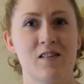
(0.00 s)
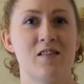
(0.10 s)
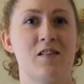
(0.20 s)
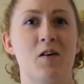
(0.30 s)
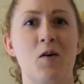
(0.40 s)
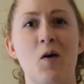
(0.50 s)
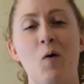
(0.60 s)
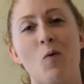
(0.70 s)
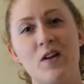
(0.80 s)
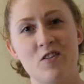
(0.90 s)

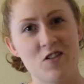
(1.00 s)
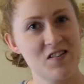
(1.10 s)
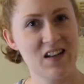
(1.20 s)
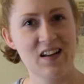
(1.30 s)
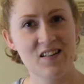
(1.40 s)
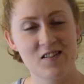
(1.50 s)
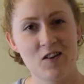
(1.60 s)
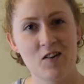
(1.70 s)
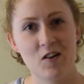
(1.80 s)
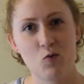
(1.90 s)
So when you're just getting
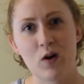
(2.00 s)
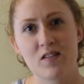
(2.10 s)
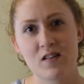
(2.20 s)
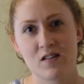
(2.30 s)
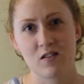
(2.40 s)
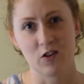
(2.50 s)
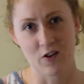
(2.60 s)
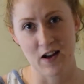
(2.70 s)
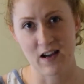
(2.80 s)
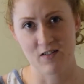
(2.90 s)
started with
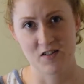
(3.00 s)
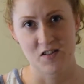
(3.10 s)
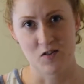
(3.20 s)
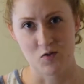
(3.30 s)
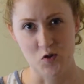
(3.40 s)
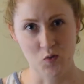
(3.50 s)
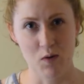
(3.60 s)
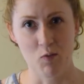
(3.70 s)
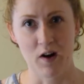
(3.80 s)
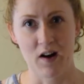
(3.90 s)
learning how to sew
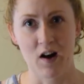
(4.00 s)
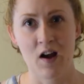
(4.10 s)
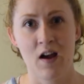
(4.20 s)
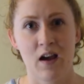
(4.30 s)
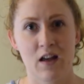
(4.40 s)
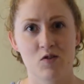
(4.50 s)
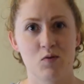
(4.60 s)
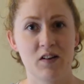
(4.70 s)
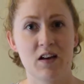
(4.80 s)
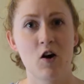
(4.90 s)
swimwear, it's
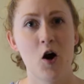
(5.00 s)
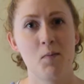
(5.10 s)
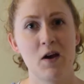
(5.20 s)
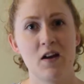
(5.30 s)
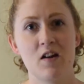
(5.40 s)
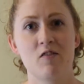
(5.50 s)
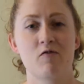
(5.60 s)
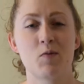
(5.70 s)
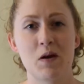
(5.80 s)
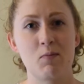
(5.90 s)
really common
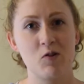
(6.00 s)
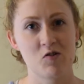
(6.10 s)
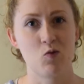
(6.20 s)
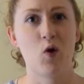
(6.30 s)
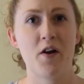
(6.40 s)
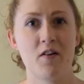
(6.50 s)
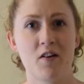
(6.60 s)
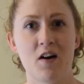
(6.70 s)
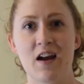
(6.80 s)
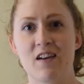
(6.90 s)
for people to
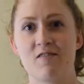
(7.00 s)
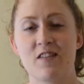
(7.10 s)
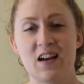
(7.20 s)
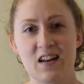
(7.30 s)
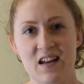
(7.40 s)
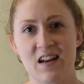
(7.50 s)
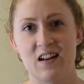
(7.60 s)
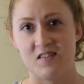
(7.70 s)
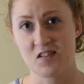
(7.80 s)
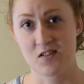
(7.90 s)
wonder if they need
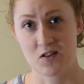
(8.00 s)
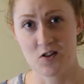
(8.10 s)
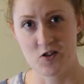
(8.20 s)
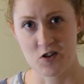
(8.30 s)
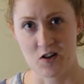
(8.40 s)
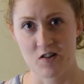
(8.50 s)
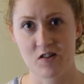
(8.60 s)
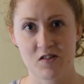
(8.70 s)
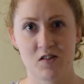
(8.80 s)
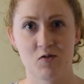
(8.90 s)
a serger
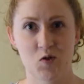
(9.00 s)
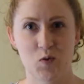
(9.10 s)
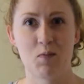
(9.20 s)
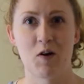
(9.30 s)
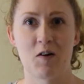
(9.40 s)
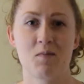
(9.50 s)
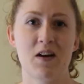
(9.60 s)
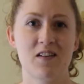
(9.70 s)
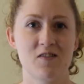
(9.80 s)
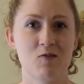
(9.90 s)
to sew swimwear,
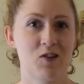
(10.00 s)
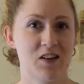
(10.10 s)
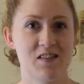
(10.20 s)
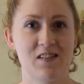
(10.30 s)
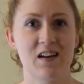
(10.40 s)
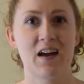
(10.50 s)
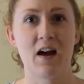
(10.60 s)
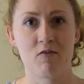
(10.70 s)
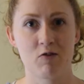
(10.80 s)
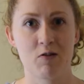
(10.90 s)
because you really see it
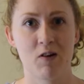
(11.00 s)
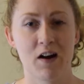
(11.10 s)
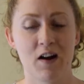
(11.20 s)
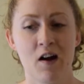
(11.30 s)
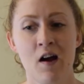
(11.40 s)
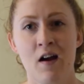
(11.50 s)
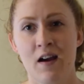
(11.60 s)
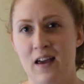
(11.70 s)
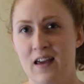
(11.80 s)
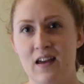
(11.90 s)
everywhere
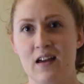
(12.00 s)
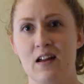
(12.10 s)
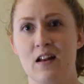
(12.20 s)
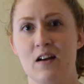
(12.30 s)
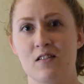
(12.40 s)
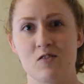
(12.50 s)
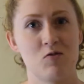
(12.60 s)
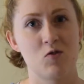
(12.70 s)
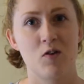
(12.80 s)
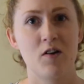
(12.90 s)
in
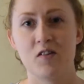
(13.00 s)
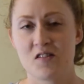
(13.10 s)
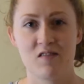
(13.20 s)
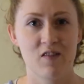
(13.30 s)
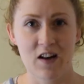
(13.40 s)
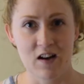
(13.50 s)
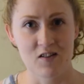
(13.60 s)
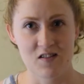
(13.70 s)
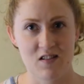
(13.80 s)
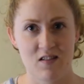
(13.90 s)
tutorials and
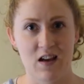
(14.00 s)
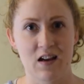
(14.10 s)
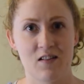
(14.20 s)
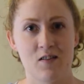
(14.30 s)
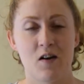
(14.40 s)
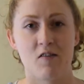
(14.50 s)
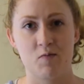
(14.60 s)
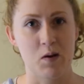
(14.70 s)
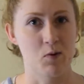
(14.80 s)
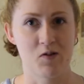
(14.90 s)
videos and things of
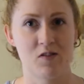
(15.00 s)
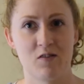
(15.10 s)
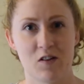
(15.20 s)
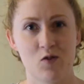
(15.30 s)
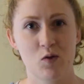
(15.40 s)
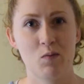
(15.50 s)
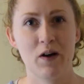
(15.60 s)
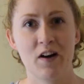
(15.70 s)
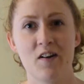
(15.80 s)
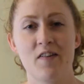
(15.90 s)
people sewing
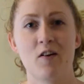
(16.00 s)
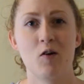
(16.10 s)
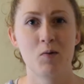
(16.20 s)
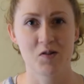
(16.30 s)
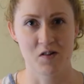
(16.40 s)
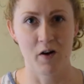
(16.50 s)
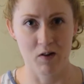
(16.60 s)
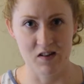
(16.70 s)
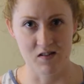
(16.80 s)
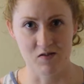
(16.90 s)
swimwear. They're almost
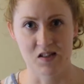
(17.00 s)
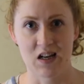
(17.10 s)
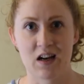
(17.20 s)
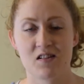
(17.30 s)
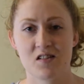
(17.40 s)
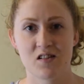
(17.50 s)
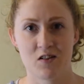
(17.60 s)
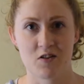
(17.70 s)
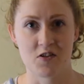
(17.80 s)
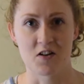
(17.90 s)
always using a
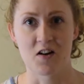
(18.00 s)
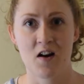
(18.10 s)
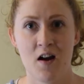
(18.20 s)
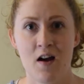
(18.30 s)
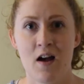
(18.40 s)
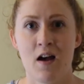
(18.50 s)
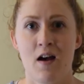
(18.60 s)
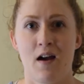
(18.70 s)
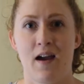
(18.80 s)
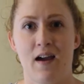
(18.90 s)
serger.
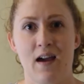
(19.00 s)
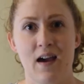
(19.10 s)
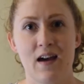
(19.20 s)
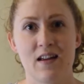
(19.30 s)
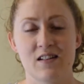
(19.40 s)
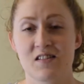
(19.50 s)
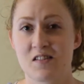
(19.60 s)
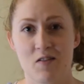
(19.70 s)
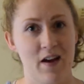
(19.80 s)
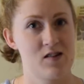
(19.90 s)
And
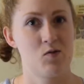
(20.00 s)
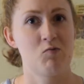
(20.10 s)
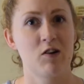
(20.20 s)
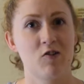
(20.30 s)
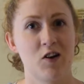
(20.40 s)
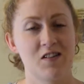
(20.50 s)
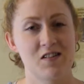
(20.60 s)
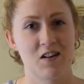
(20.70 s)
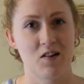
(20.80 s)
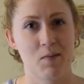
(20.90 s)
so that's what we're going to
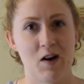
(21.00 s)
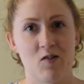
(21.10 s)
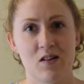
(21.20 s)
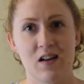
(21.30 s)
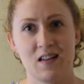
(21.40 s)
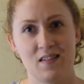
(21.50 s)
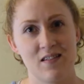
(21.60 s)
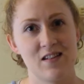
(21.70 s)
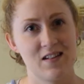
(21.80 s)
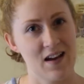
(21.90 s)
talk about
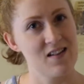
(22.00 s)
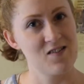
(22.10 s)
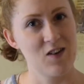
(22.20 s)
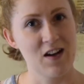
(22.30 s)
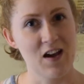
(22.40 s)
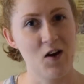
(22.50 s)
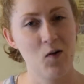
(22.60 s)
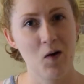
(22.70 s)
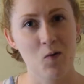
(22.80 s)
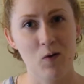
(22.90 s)
in today's
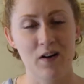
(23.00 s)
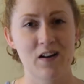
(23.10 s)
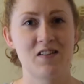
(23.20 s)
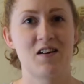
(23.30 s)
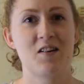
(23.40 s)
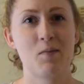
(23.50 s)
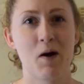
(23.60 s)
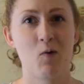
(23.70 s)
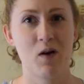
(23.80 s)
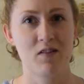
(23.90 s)
video. We're going to talk
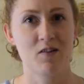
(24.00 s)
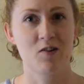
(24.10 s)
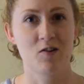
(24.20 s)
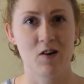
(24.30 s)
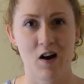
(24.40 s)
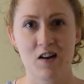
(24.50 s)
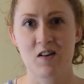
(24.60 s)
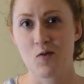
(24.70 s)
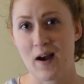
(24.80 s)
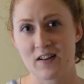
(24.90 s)
about whether or not
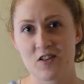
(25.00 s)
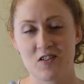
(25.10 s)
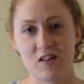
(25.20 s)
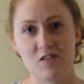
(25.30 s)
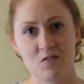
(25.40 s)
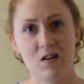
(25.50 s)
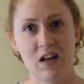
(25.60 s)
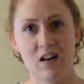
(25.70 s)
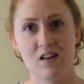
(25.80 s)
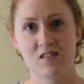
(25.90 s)
you actually do
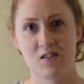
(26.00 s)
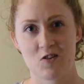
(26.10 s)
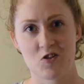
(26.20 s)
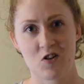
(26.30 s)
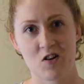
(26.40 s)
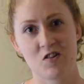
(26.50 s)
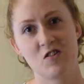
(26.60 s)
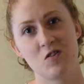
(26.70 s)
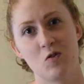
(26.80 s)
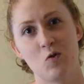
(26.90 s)
need a serger
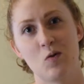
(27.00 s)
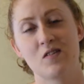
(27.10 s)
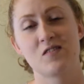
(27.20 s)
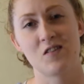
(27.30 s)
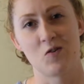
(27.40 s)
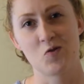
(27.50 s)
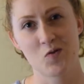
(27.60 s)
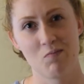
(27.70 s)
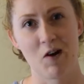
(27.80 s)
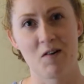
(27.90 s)
to sew
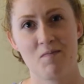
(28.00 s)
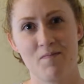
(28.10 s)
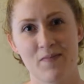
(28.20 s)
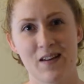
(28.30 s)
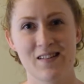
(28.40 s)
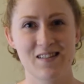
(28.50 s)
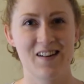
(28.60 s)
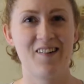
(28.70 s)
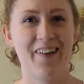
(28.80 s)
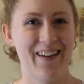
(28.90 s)
swimwear.
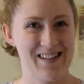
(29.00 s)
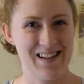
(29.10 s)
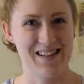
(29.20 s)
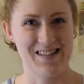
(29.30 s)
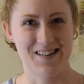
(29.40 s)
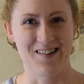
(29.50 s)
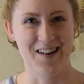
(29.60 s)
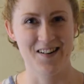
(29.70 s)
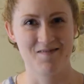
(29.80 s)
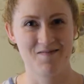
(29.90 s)
So let's get started.